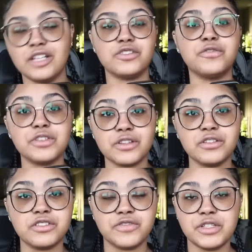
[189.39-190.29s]
So for
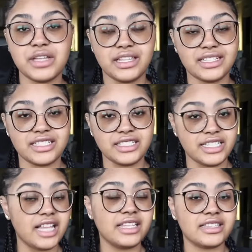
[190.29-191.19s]
those of you that like to
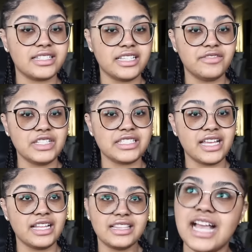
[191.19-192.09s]
yell at the TV
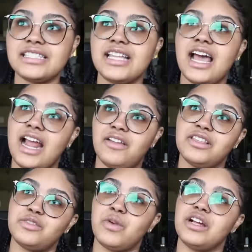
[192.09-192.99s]
saying, that's not how
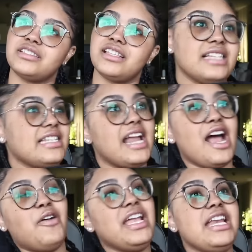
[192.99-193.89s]
this works, that's not
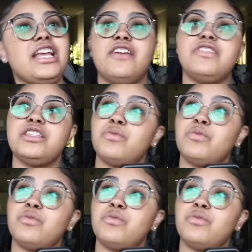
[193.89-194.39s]
how any of this